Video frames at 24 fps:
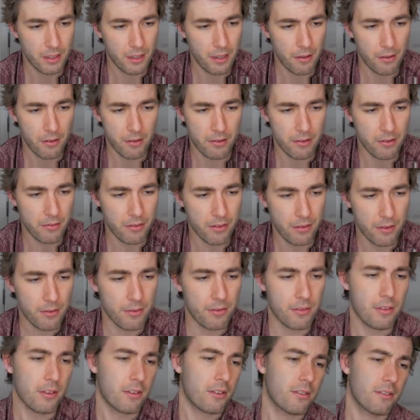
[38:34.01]

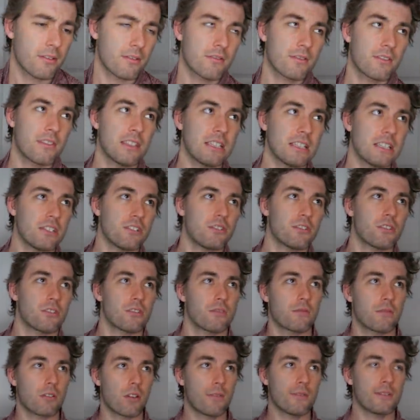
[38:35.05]
The thing that
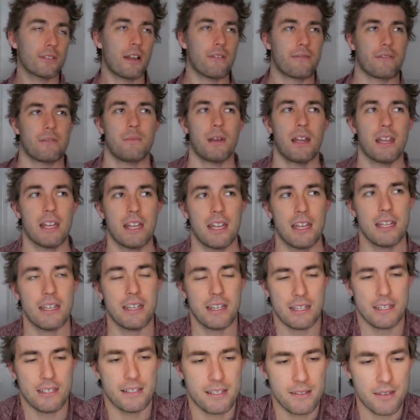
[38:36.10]
goes off in my head
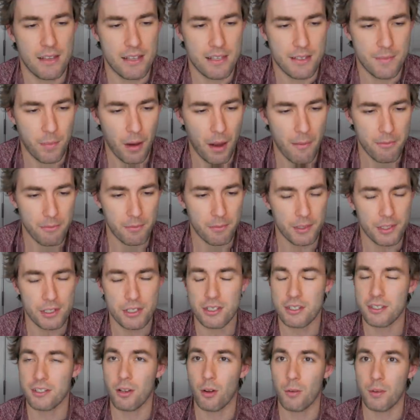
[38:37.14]
is probably
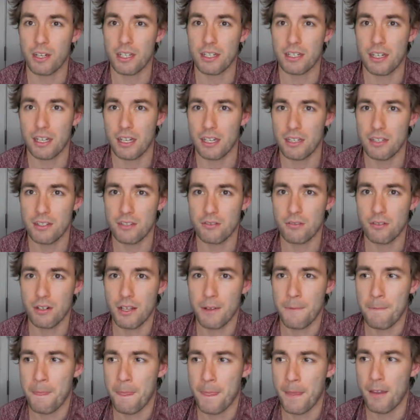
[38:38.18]
just going into
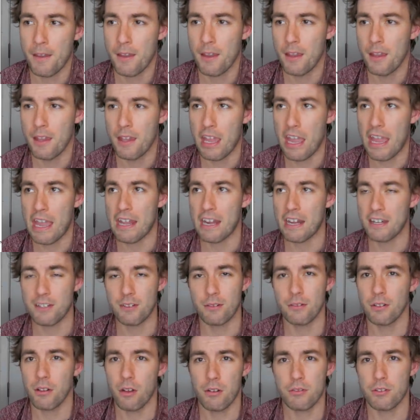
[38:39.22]
industry, and I
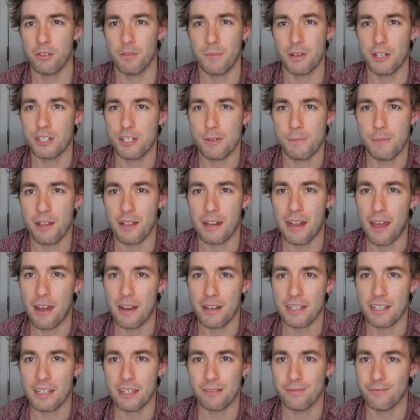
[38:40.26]
don't know too much about how
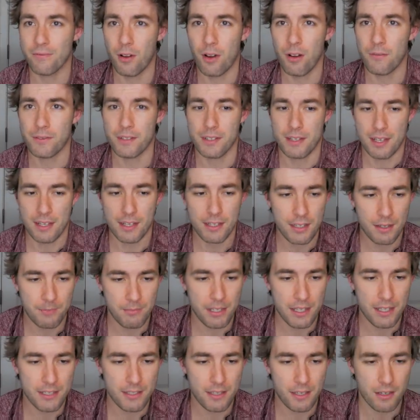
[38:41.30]
to get involved in that,
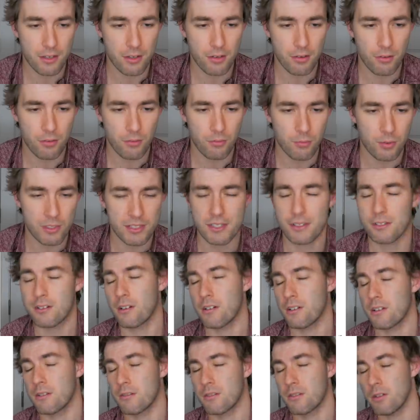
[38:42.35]
because I knew once I
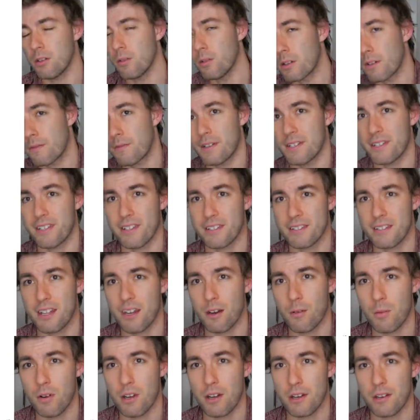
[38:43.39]
started doing physics that
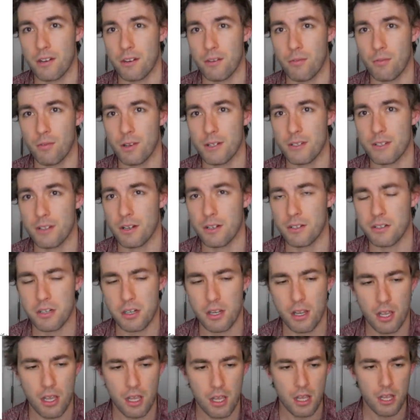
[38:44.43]
I wanted to do research.
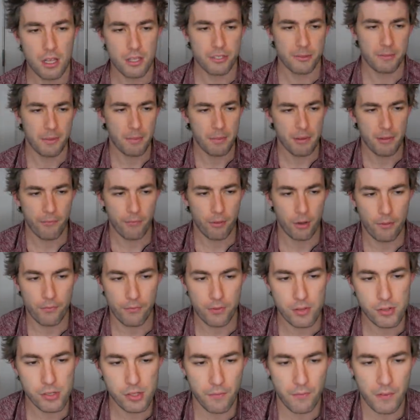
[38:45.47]
So maybe for a
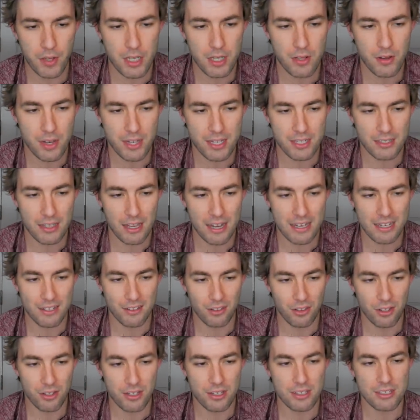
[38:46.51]
future video, I
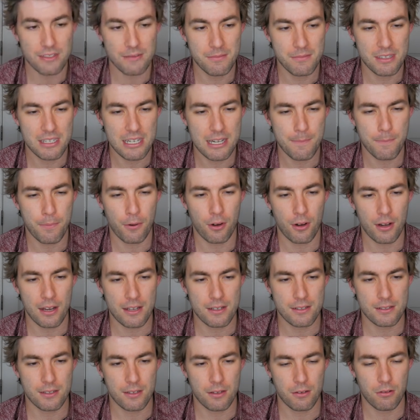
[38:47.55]
could look deeper
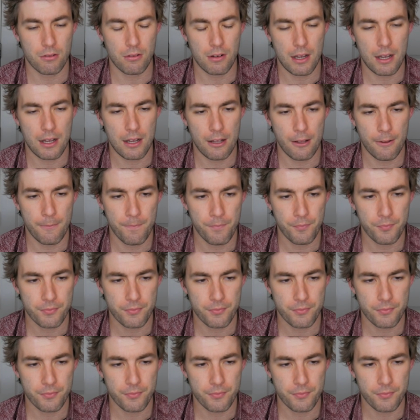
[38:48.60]
into